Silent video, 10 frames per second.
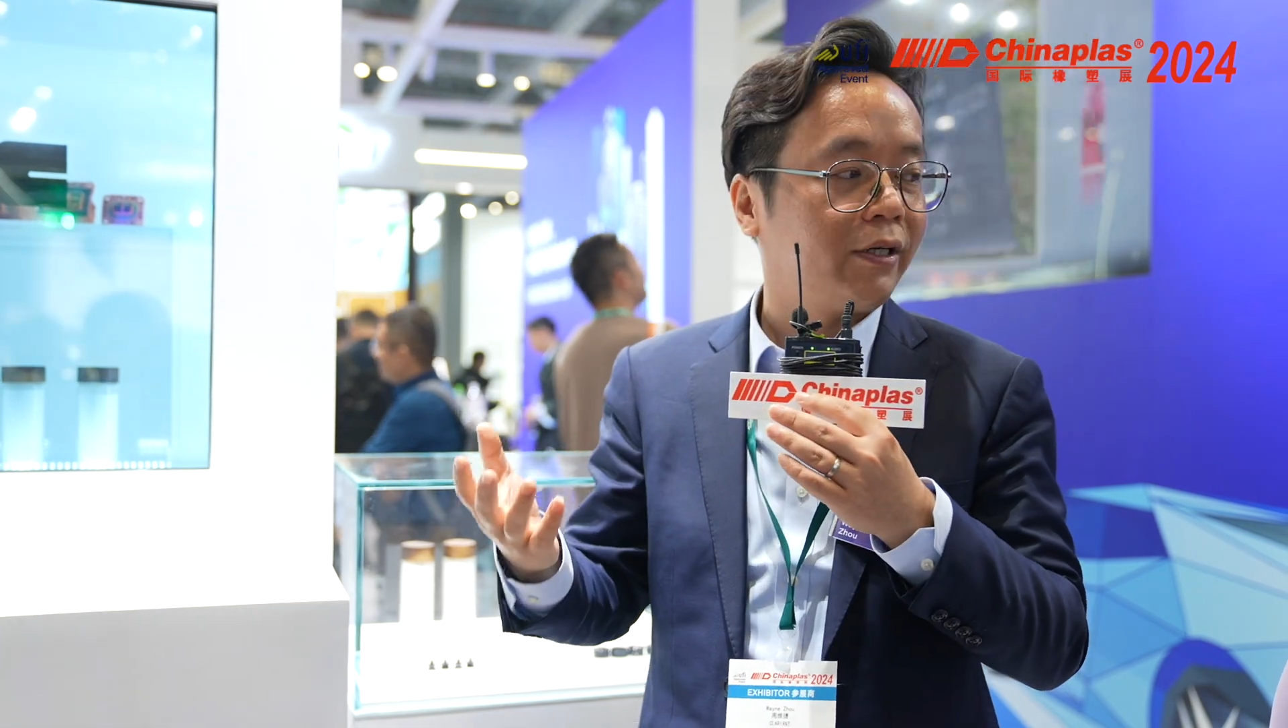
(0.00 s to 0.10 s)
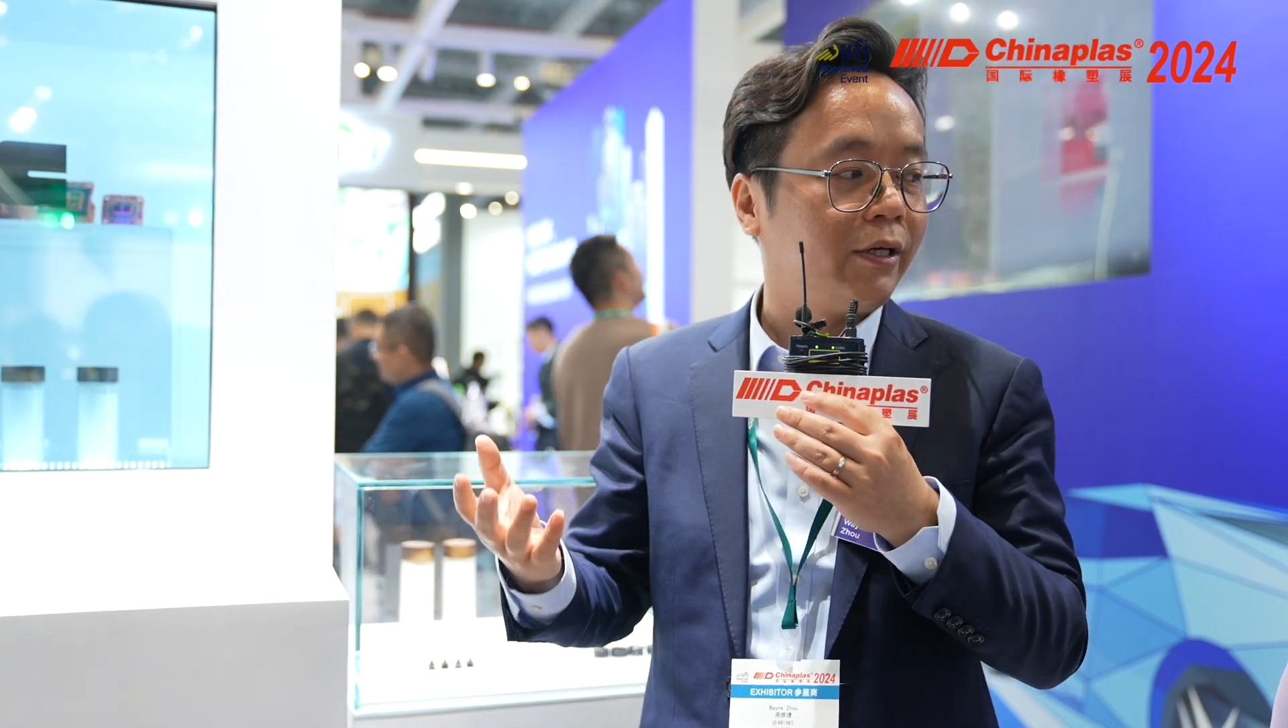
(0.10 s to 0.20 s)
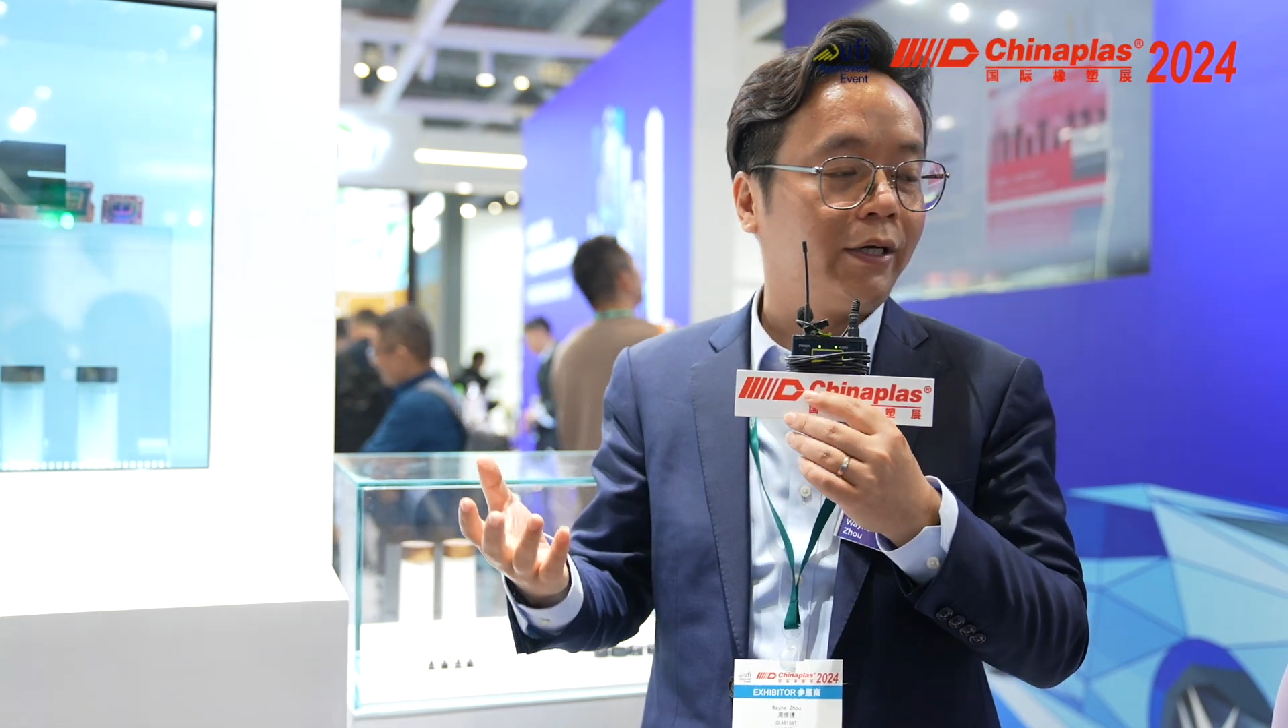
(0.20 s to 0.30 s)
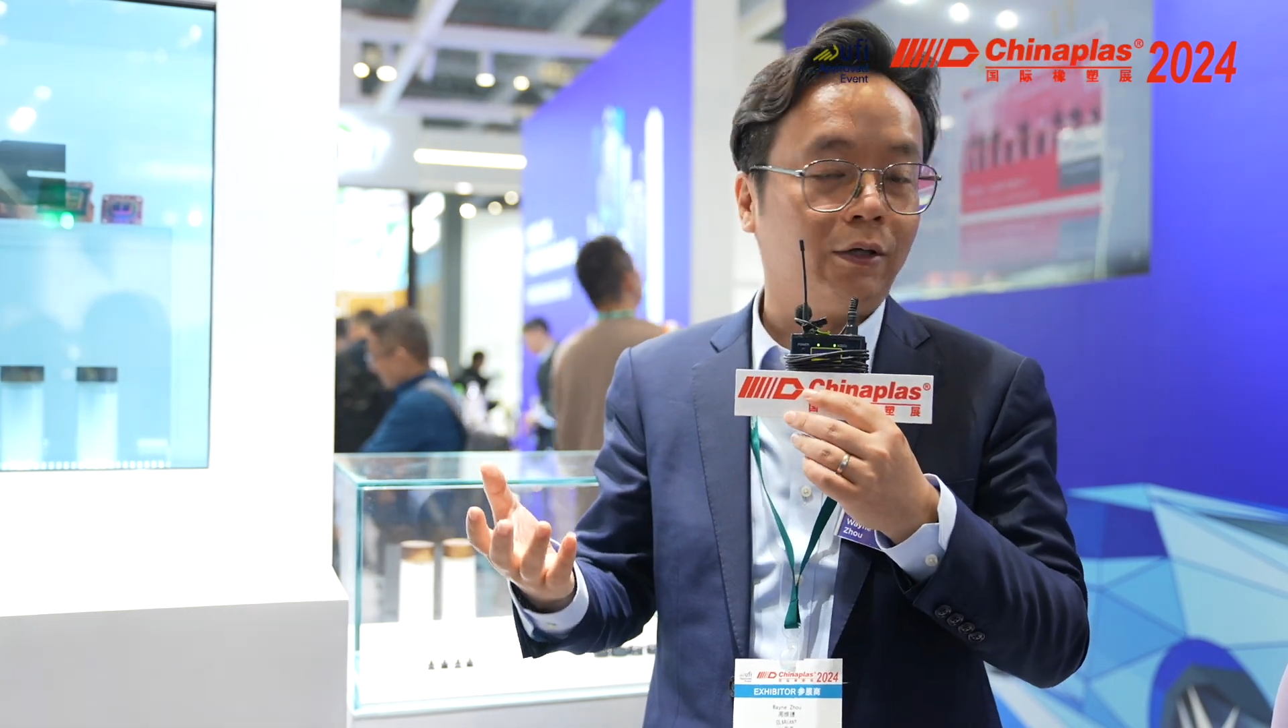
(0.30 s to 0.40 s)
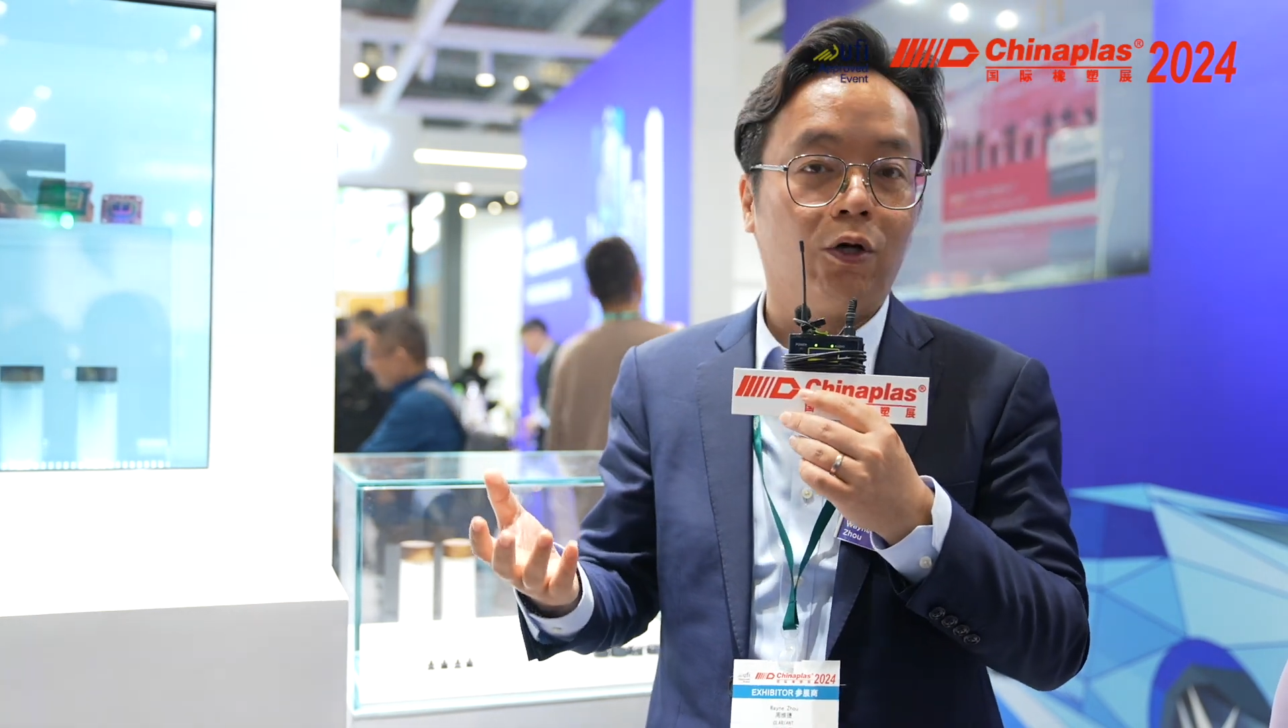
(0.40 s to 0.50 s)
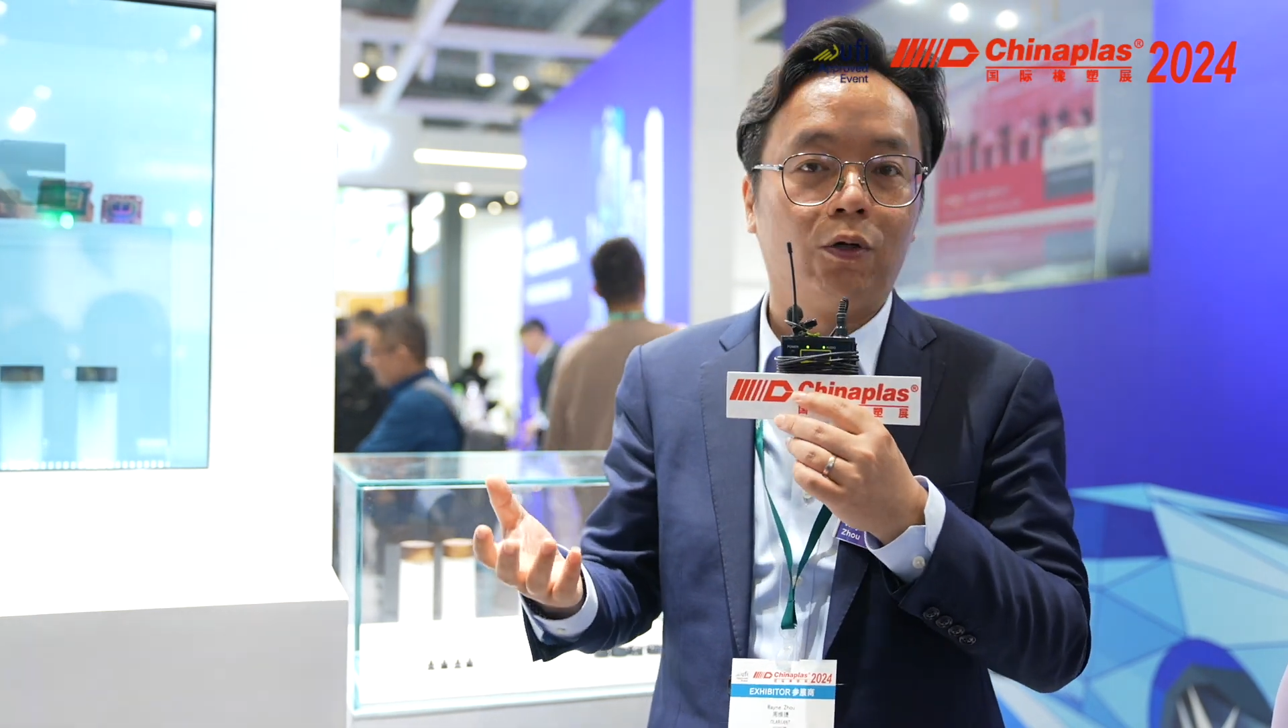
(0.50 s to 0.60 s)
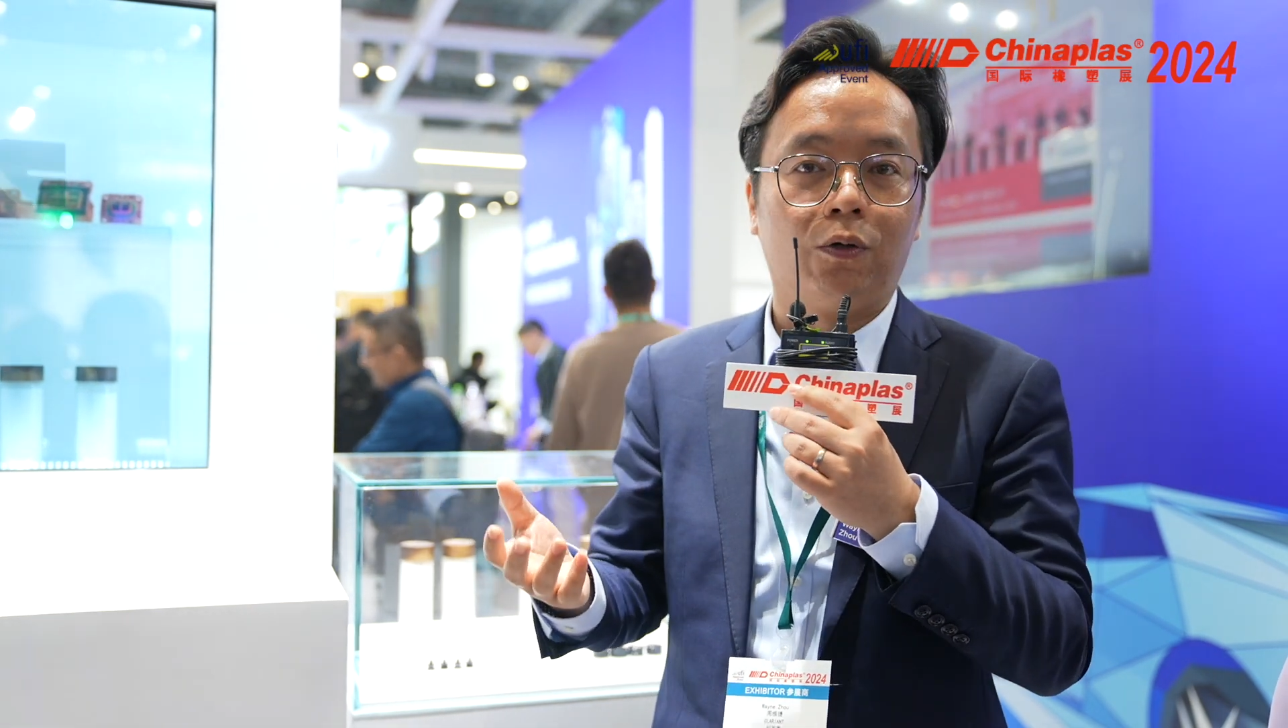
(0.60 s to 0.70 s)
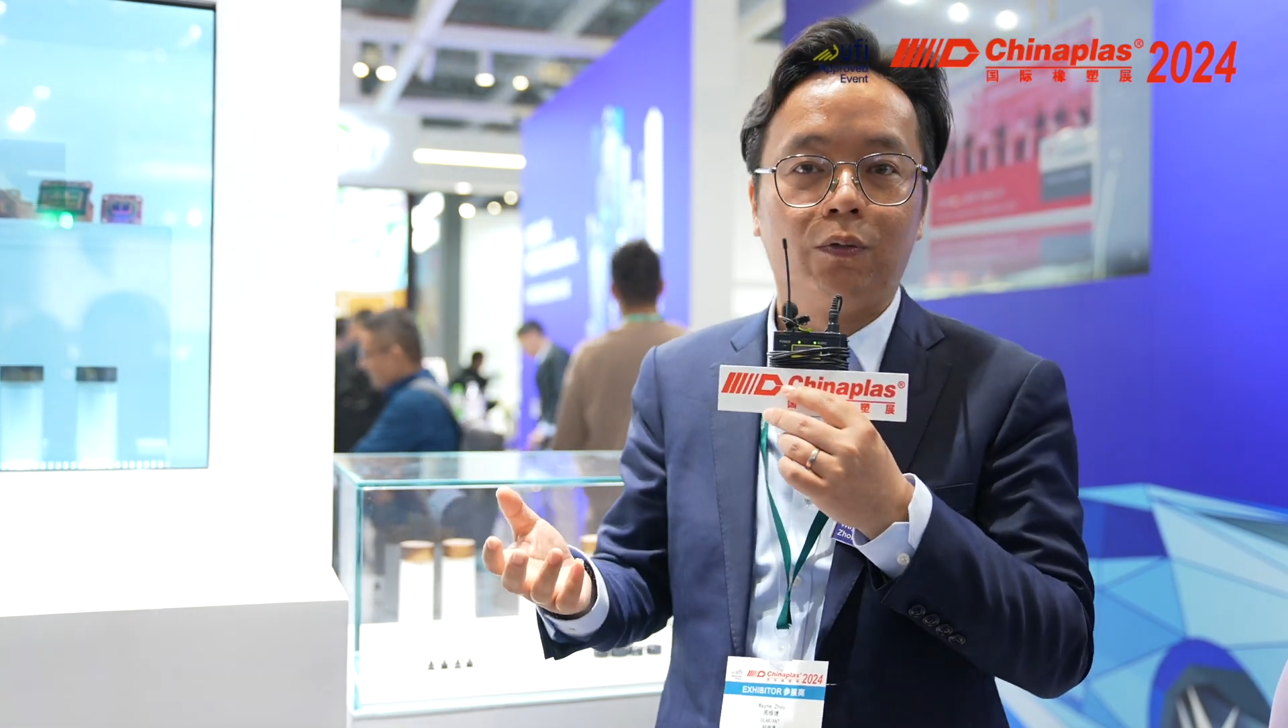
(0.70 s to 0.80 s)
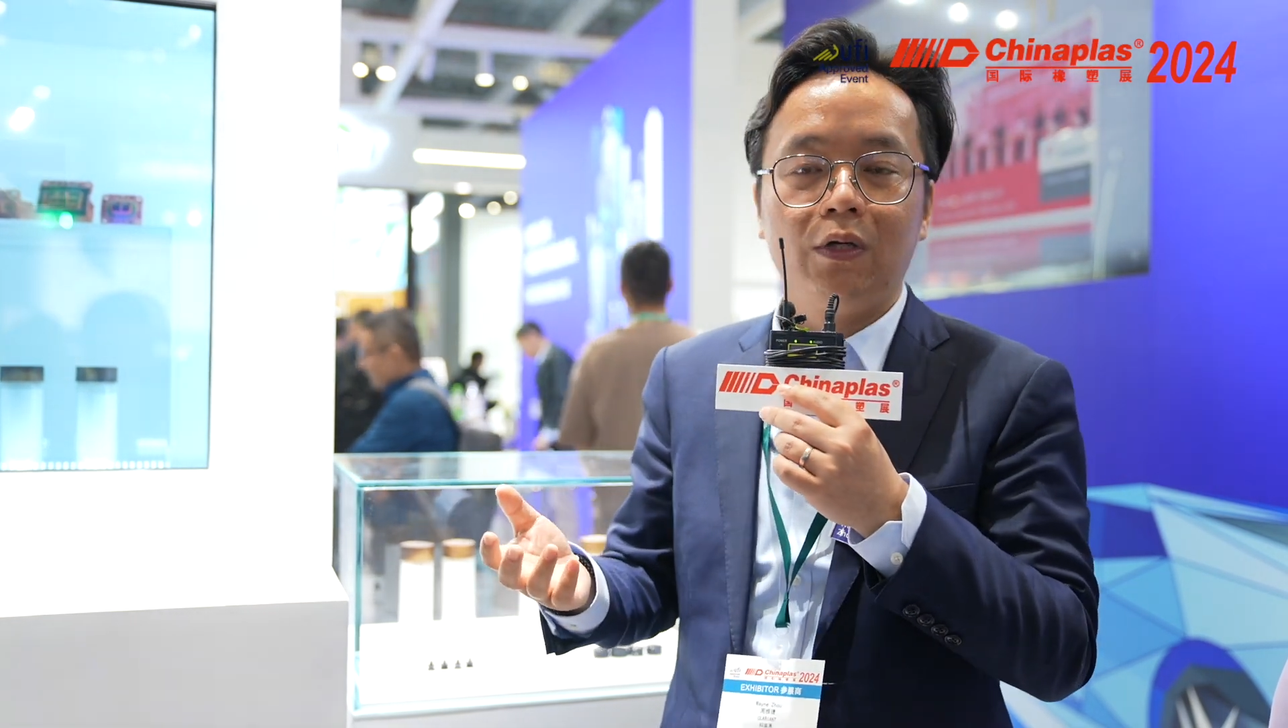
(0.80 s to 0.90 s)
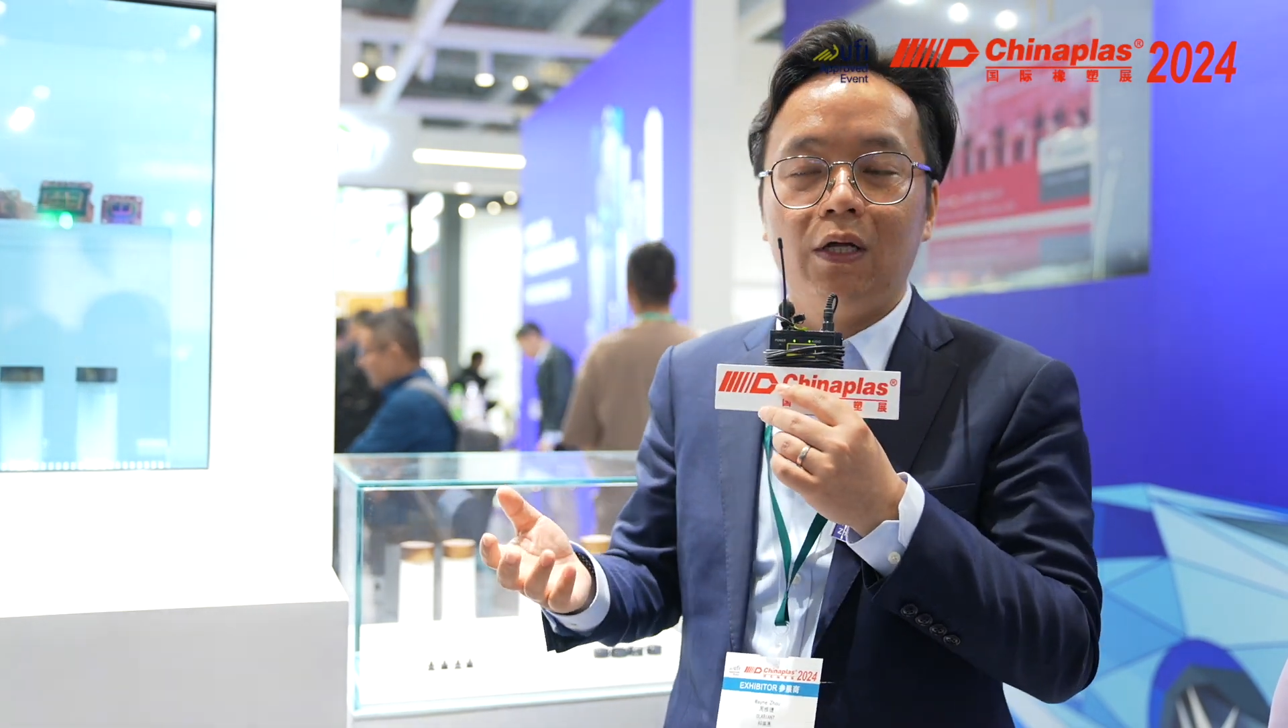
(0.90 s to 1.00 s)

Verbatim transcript: here in local.